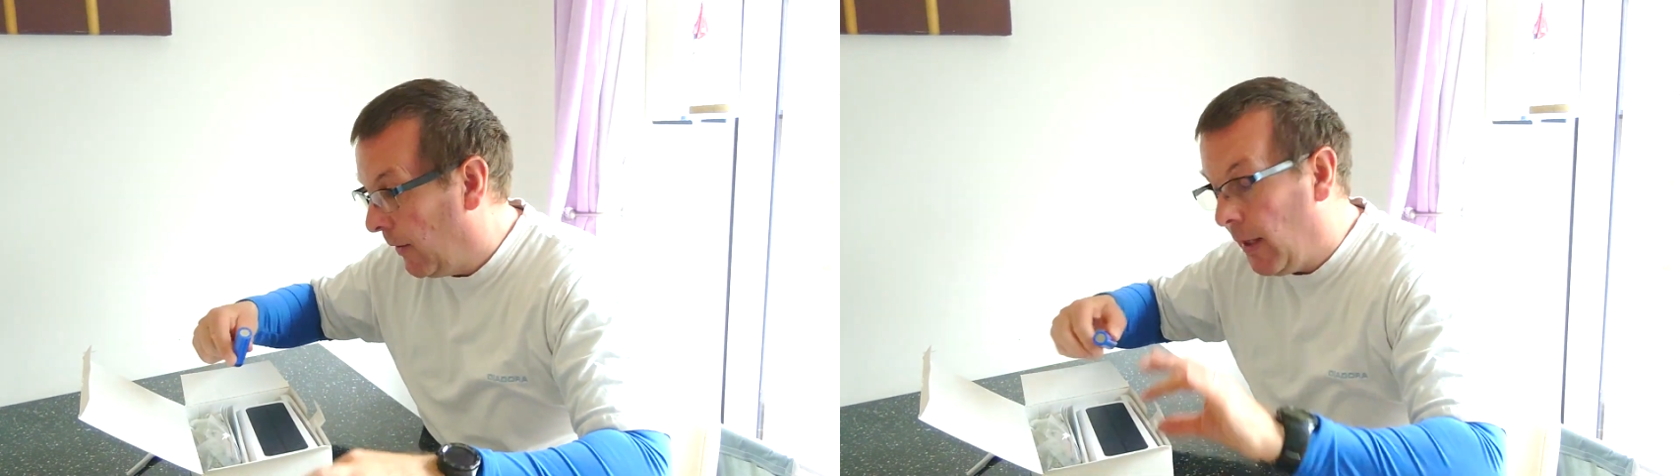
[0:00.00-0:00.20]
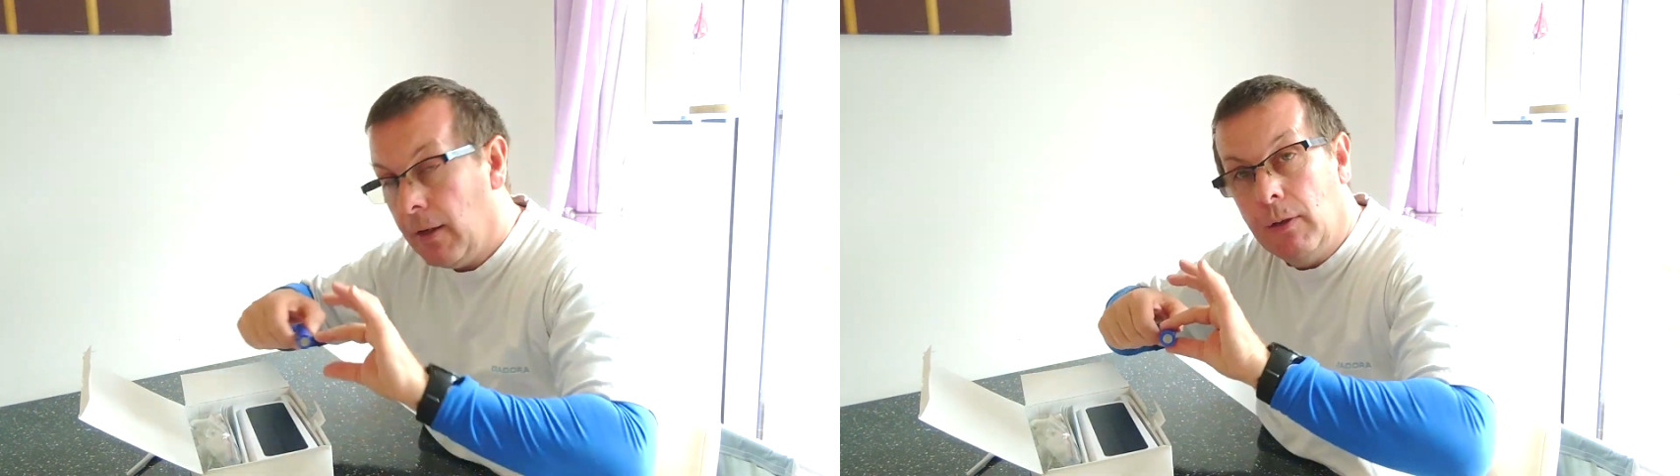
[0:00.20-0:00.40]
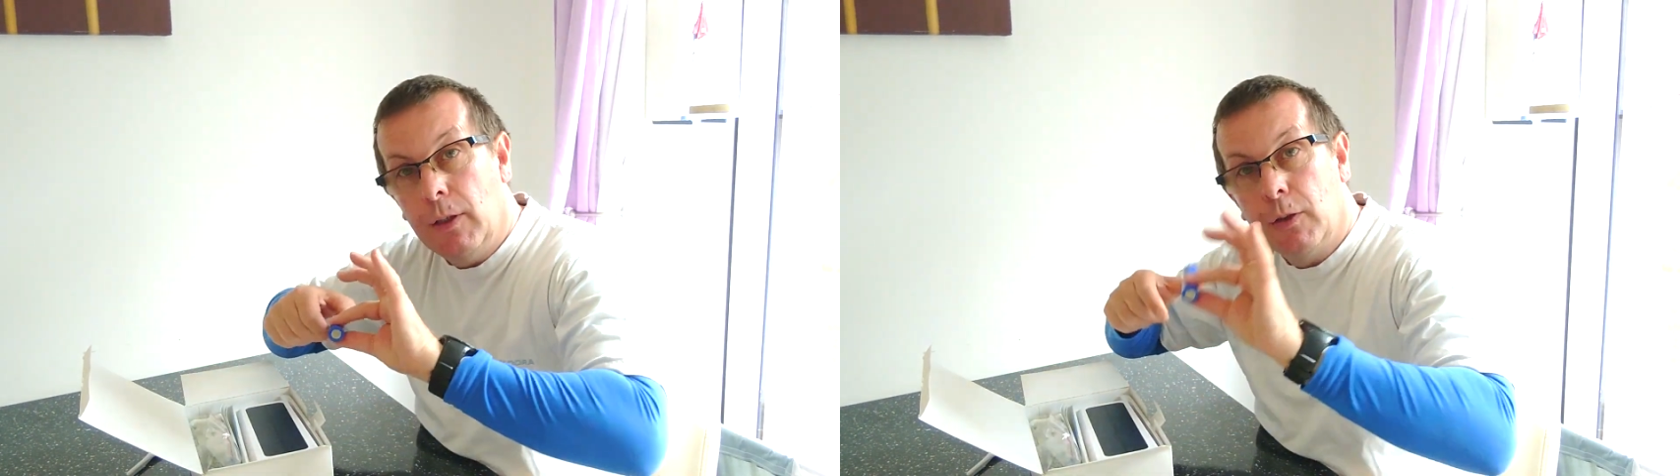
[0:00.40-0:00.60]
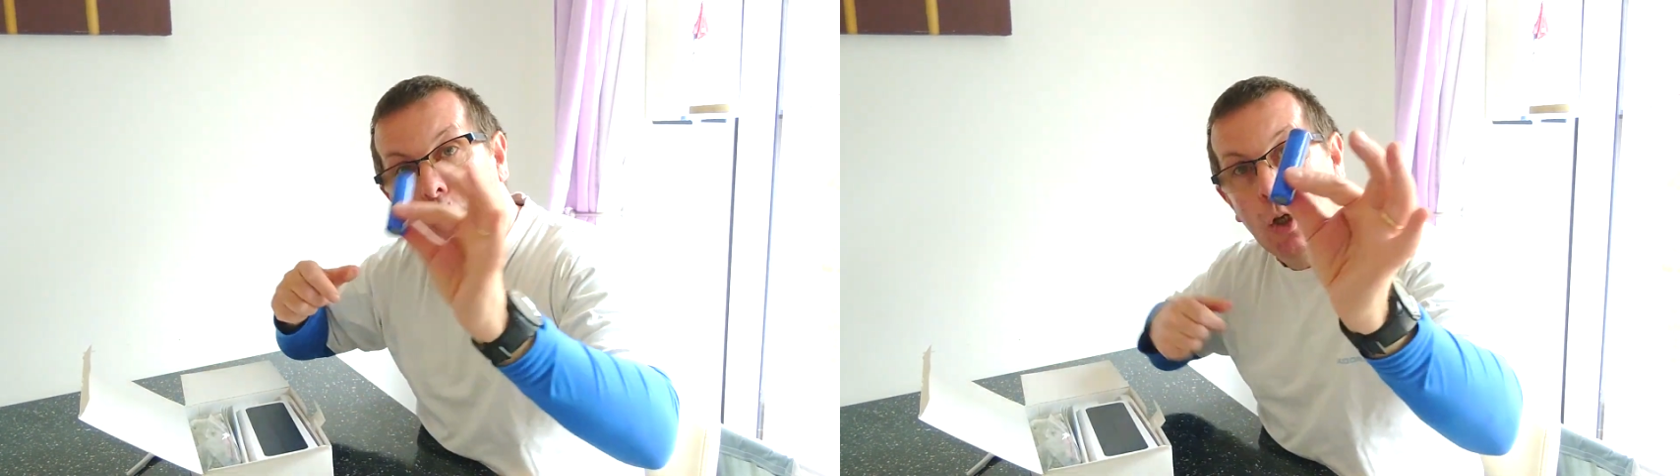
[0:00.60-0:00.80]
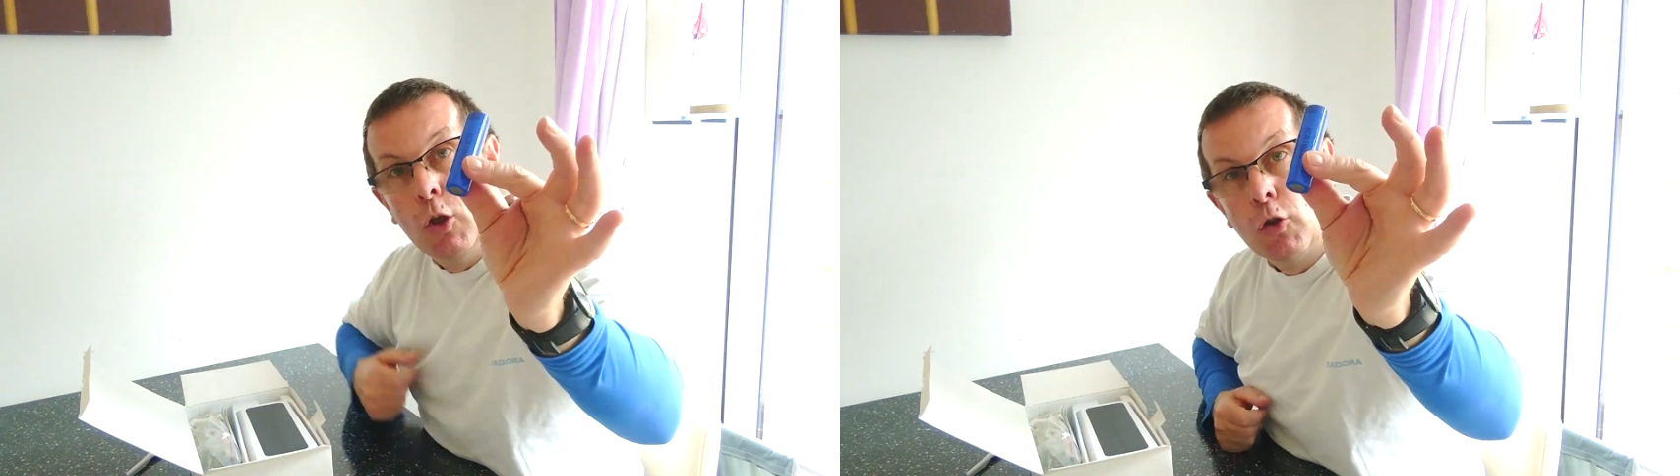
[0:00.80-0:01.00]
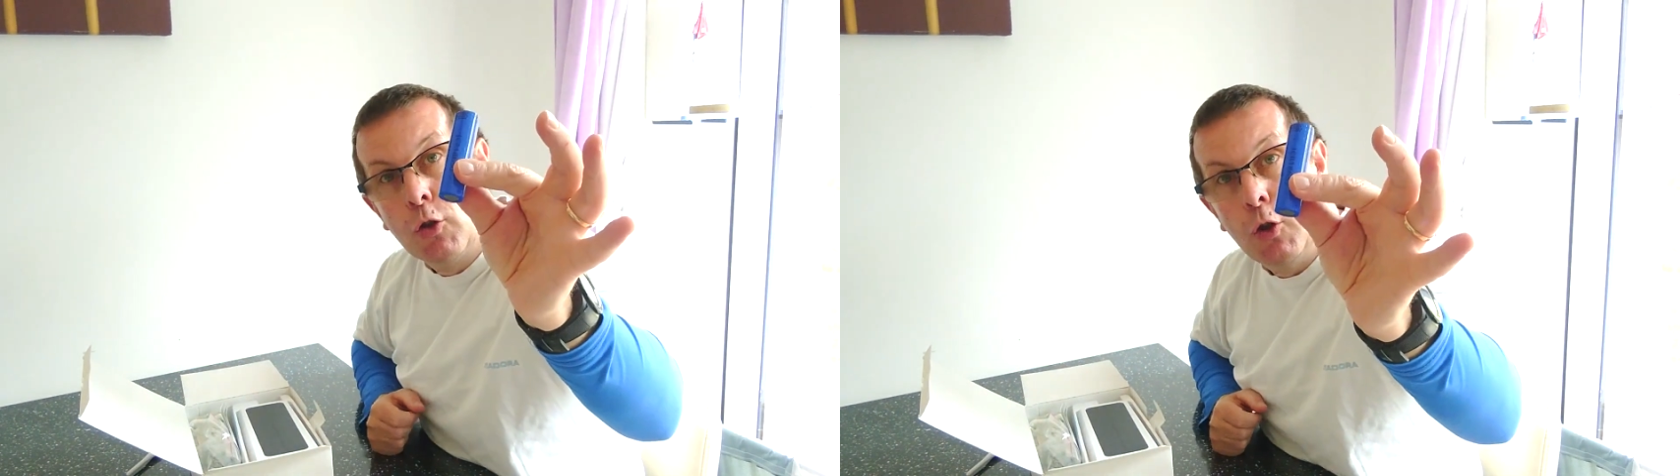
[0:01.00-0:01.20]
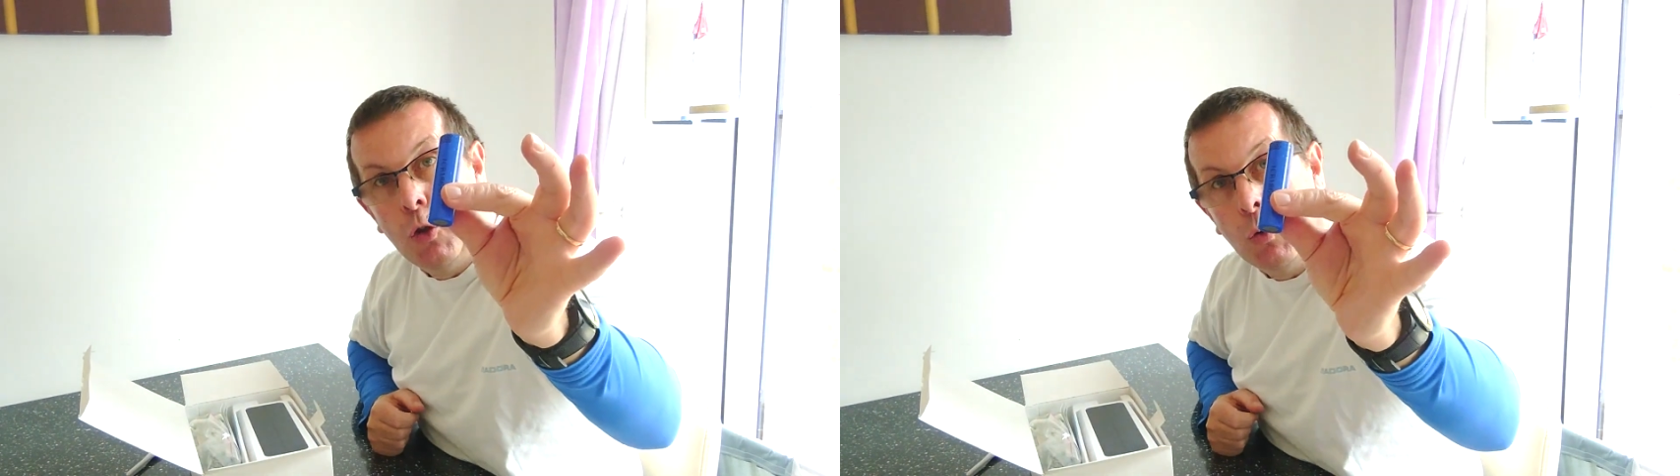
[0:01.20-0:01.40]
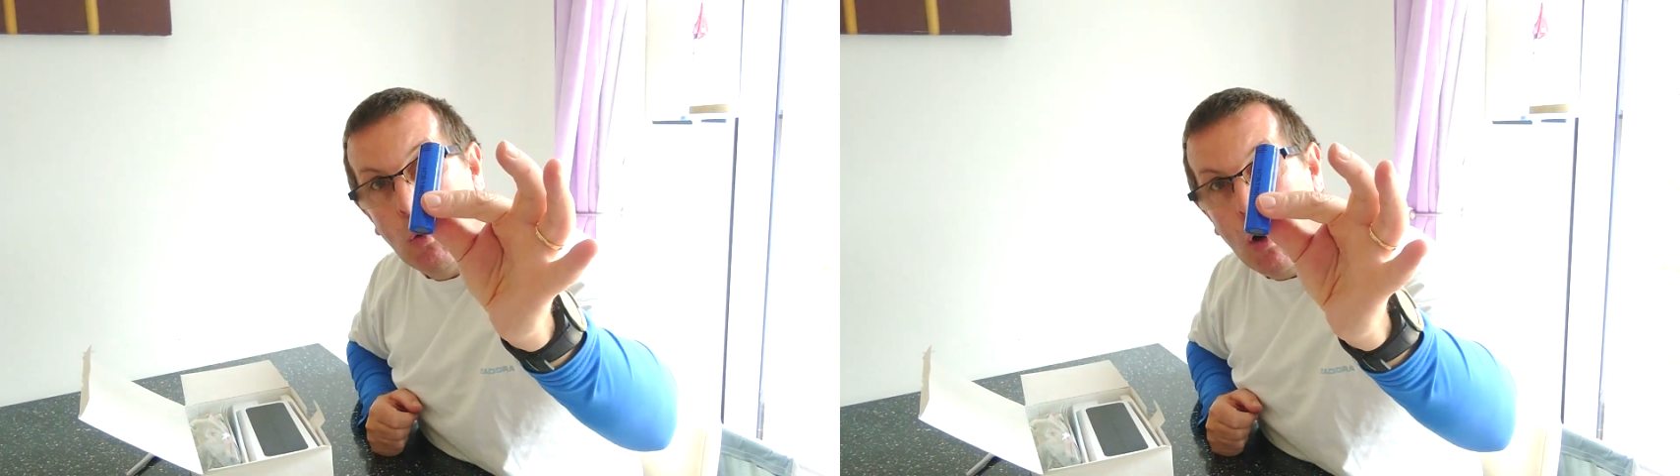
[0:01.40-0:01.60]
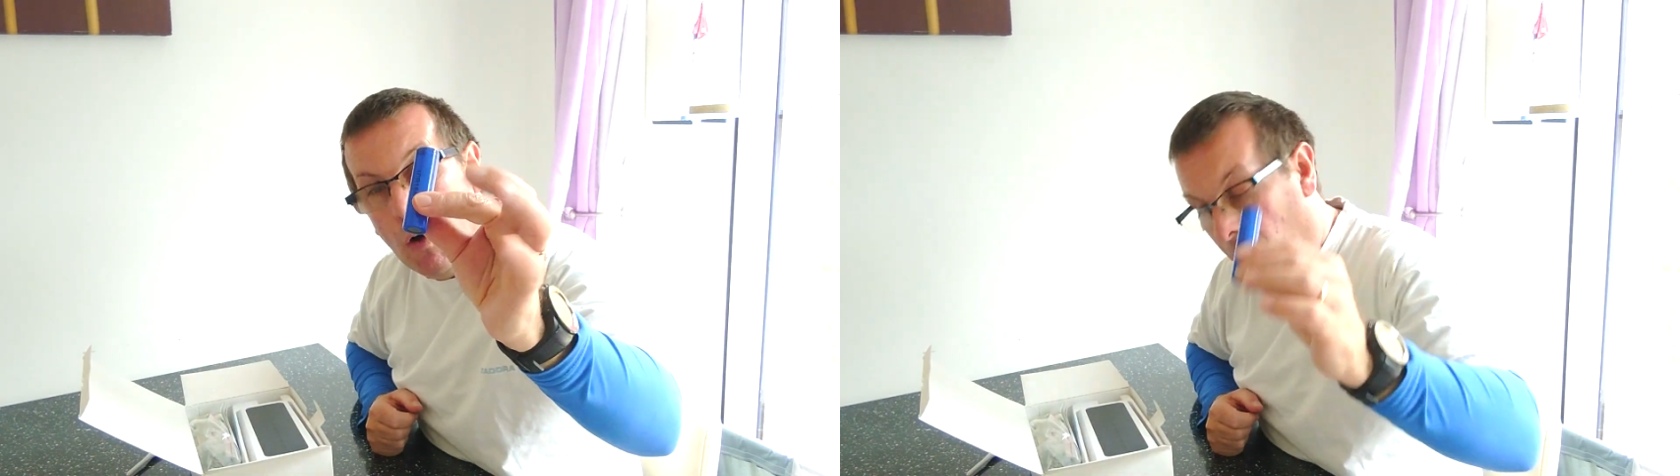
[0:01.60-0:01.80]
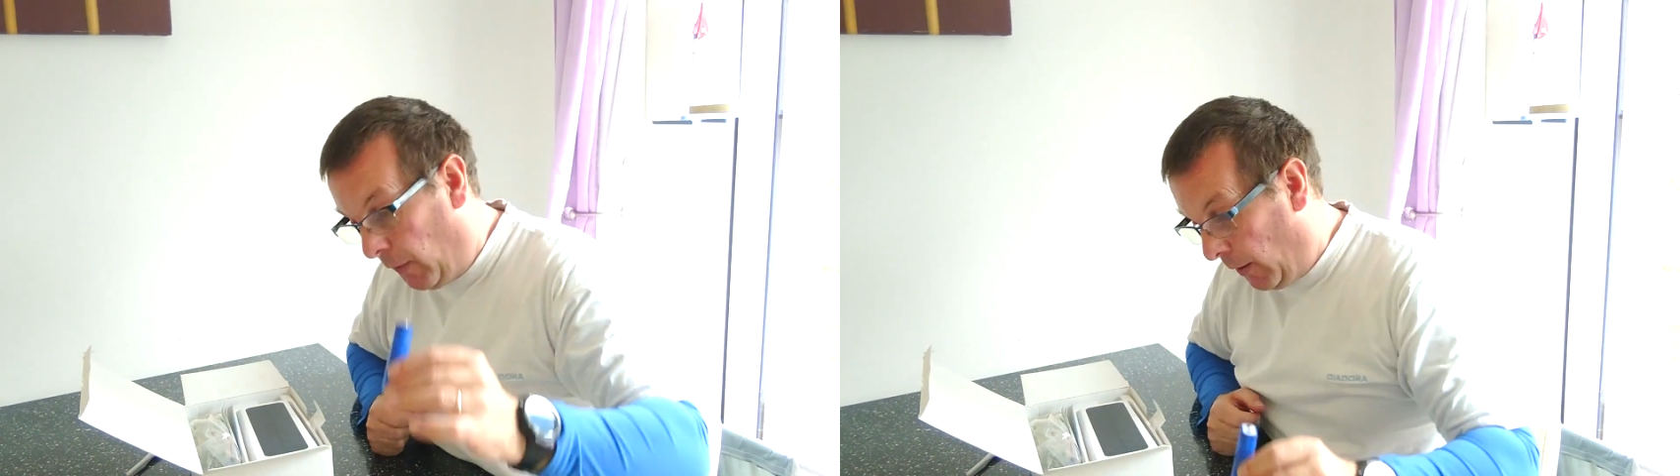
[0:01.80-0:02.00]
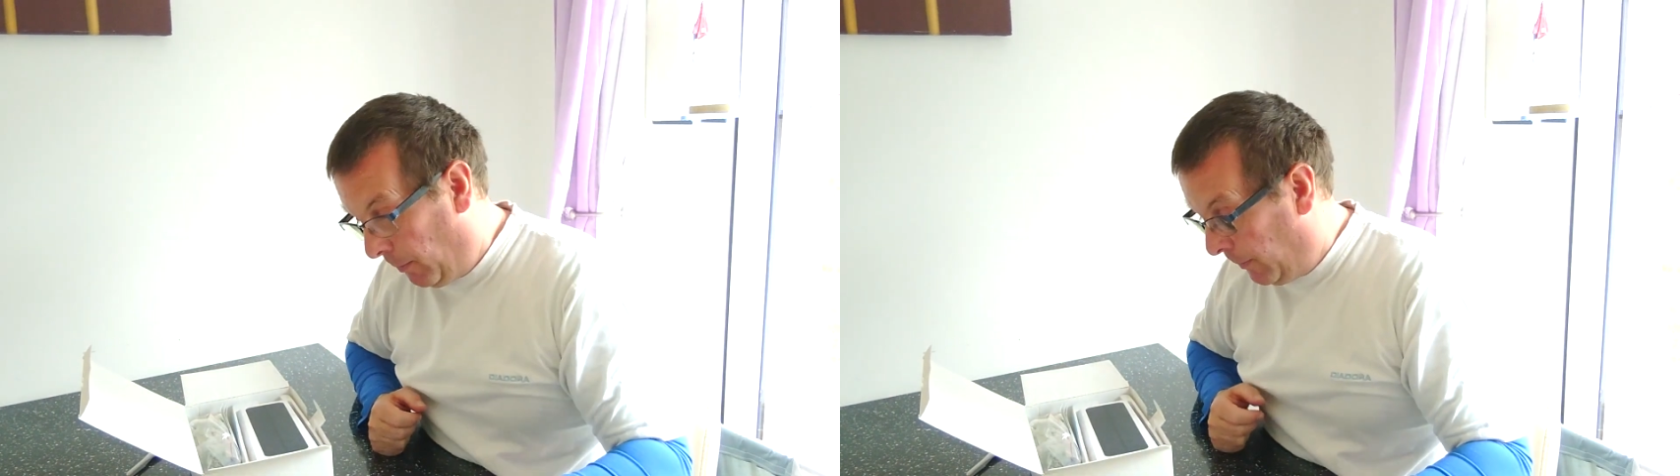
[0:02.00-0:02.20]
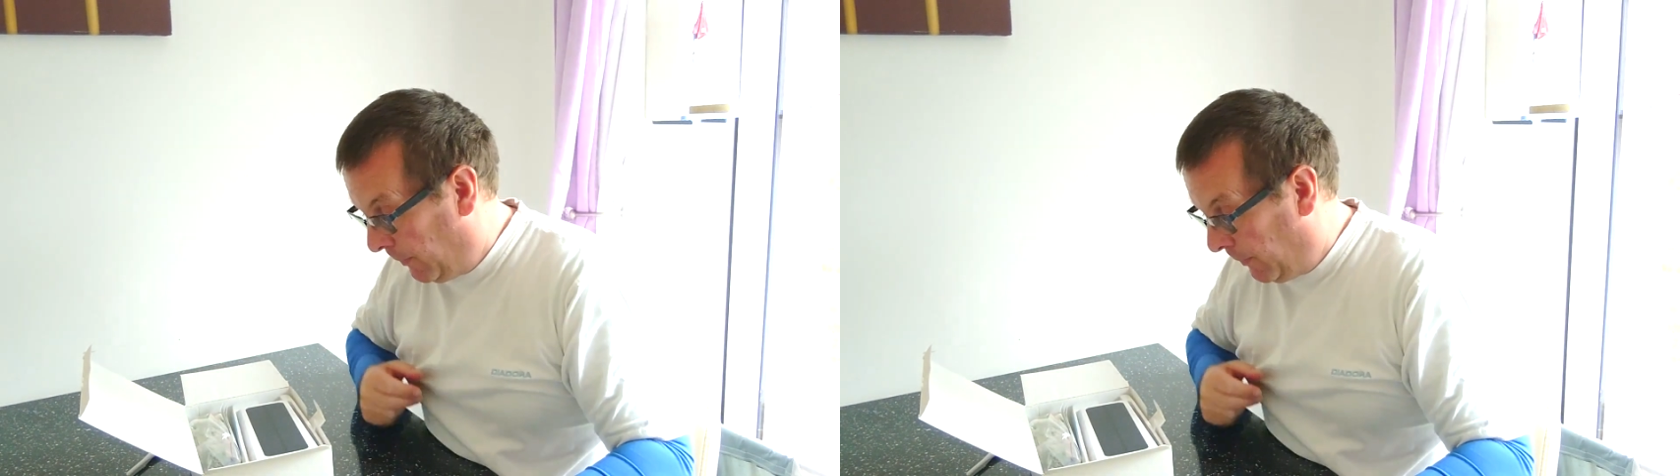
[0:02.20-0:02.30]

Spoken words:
there is 2 of them.